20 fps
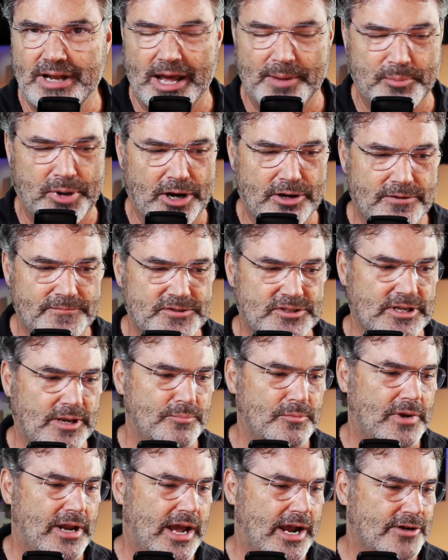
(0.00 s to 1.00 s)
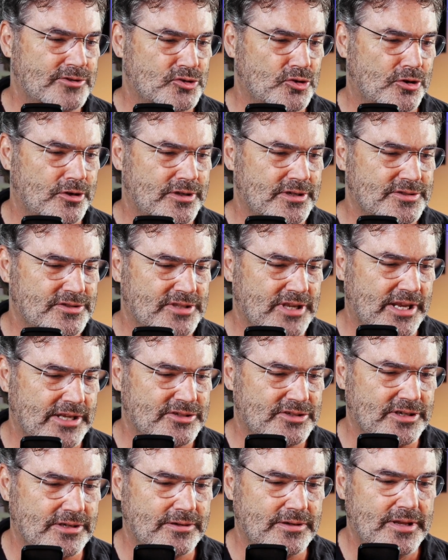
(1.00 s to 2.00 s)
not part of some large
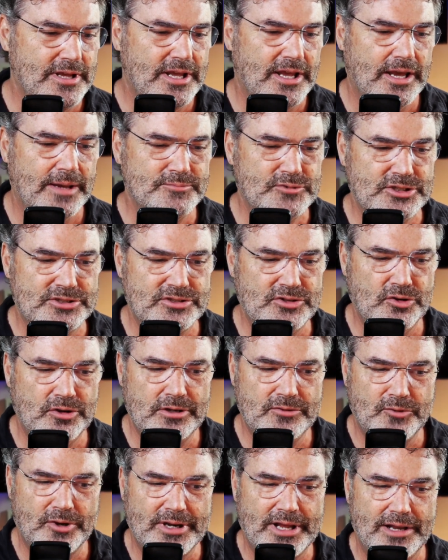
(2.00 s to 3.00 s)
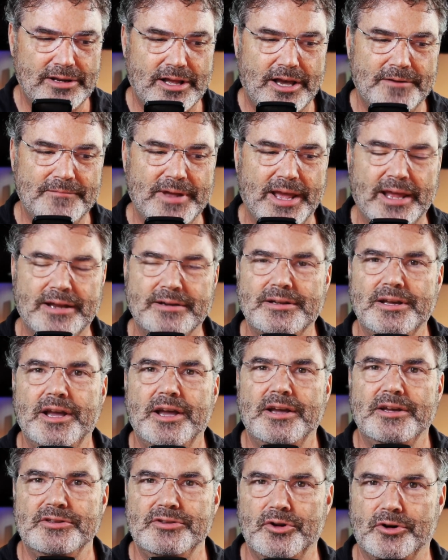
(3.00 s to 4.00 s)
organization. I'm just doing what I love, and
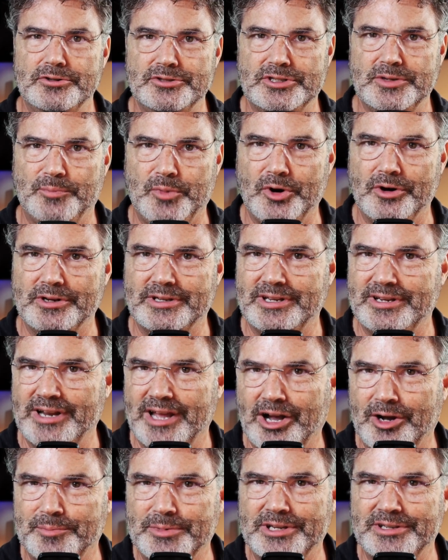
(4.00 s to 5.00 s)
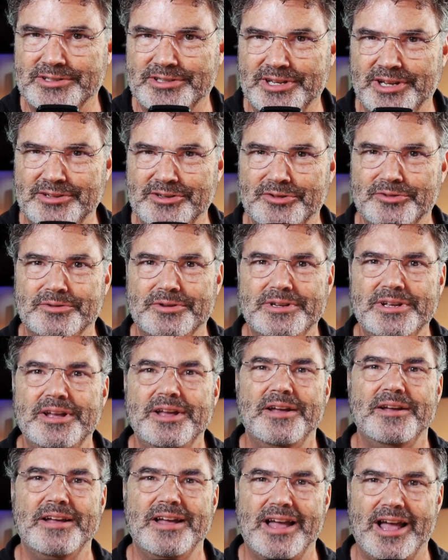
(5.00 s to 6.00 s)
your support can help continue
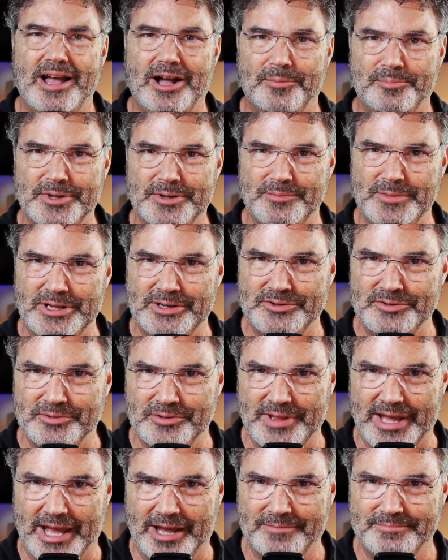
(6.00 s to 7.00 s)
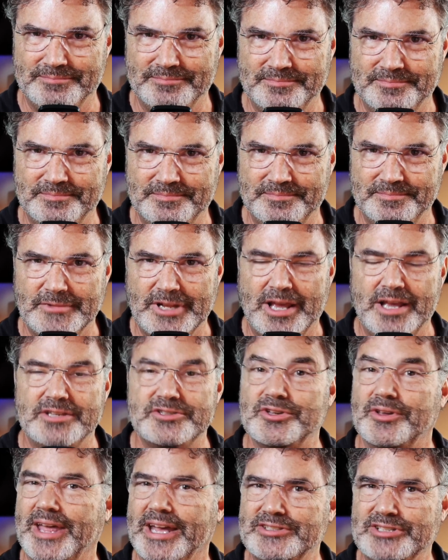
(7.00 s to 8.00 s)
helping me do that.
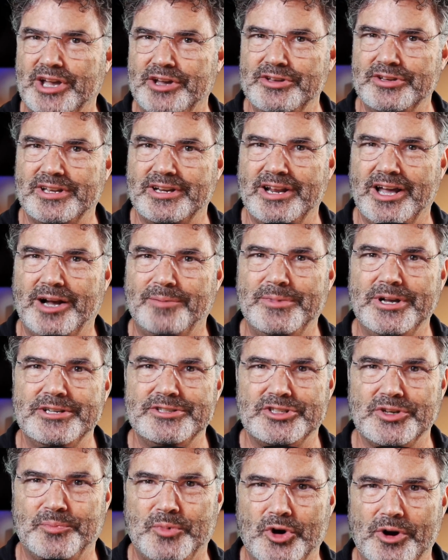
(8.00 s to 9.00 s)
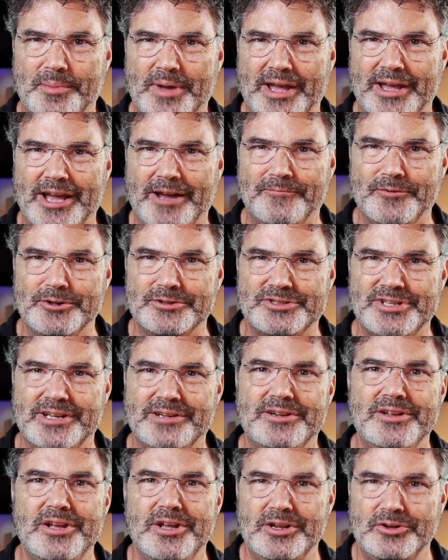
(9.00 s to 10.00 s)
So that's how you can help support my efforts
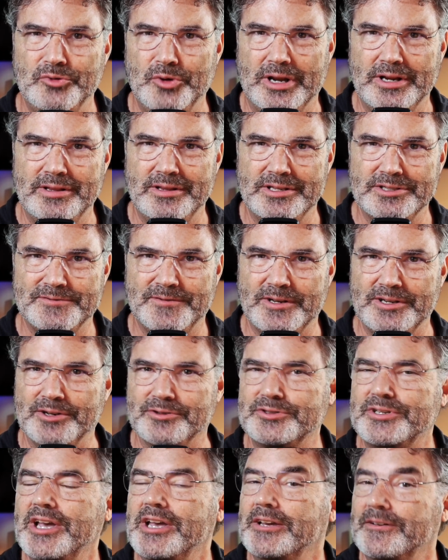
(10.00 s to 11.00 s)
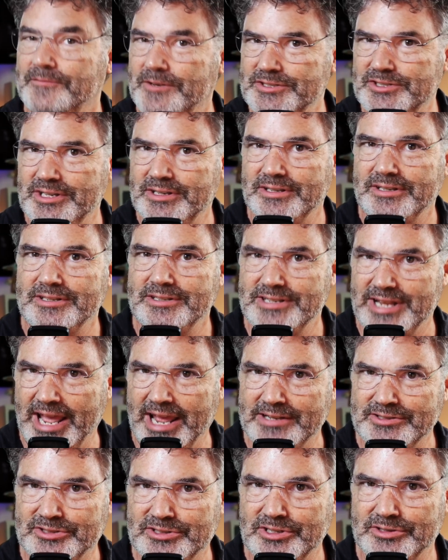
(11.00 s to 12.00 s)
in creating these videos. Visit
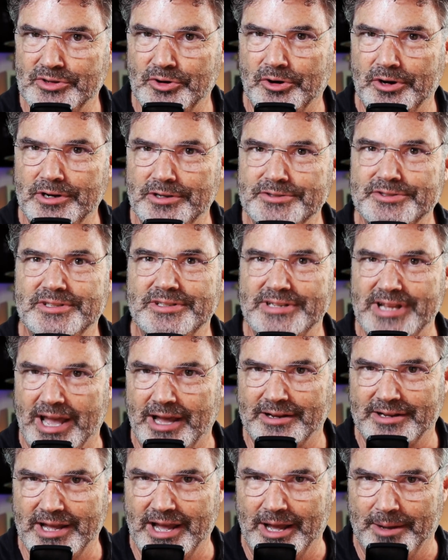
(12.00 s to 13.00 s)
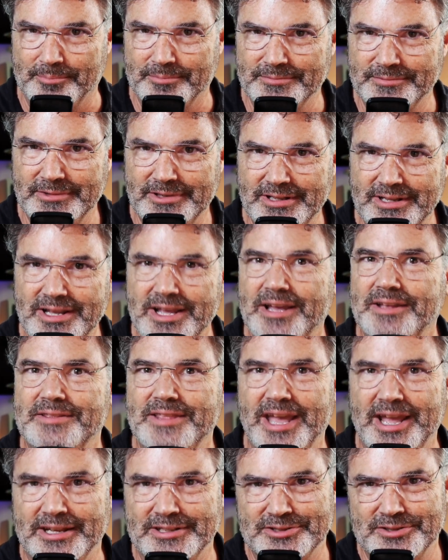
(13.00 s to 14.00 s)
danstutorials.com.
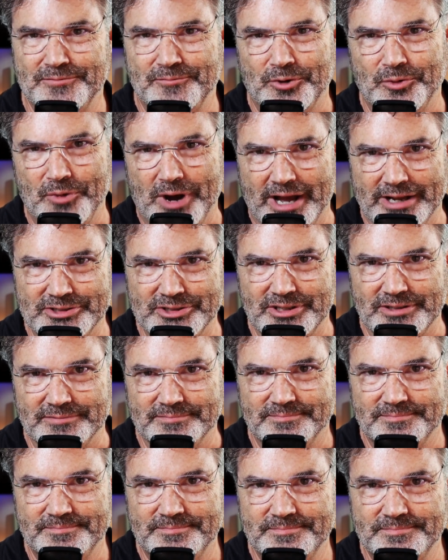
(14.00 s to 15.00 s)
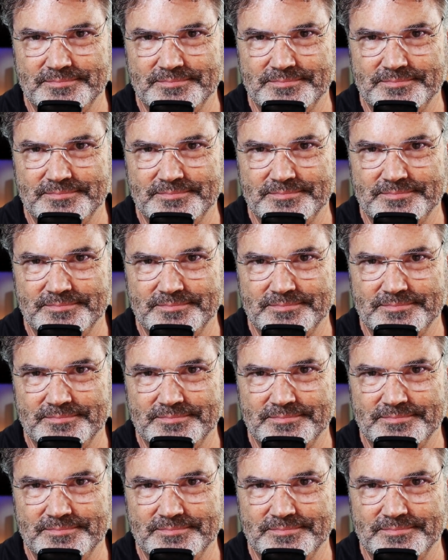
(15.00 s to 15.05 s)
Thanks for watching.